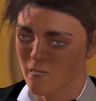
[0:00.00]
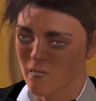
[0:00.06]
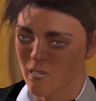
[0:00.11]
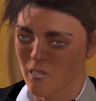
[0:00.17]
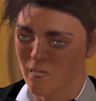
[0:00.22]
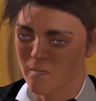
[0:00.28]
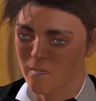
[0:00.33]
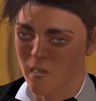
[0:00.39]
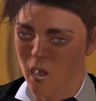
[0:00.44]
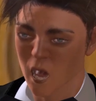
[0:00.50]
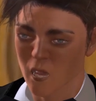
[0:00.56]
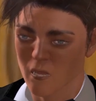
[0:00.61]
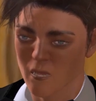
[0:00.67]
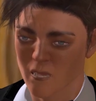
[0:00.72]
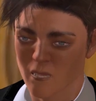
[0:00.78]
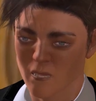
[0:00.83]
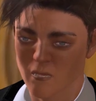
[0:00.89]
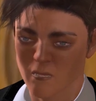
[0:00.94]
You
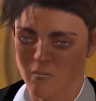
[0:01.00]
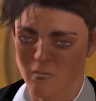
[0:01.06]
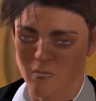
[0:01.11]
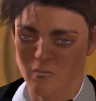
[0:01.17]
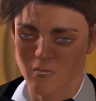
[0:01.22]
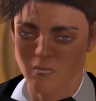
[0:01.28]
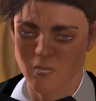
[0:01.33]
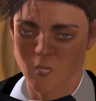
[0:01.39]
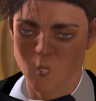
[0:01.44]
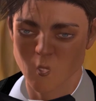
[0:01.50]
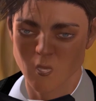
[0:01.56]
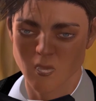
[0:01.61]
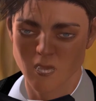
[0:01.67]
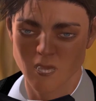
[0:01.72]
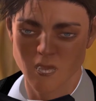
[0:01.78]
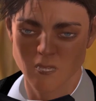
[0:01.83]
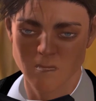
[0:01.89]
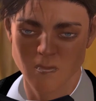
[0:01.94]
are
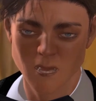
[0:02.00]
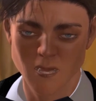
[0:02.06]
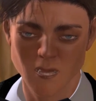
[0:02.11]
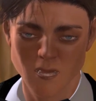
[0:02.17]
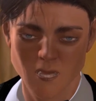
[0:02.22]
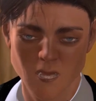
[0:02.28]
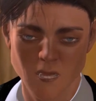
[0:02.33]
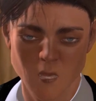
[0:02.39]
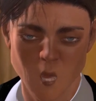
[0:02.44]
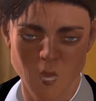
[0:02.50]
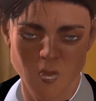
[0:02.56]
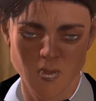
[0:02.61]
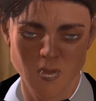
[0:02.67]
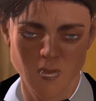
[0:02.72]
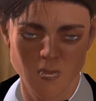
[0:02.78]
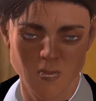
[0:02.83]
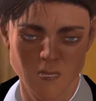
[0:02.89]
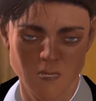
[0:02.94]
beyond immensely
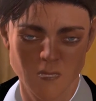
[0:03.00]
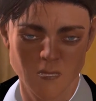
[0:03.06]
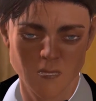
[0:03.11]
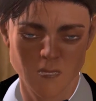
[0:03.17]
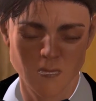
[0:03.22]
talented.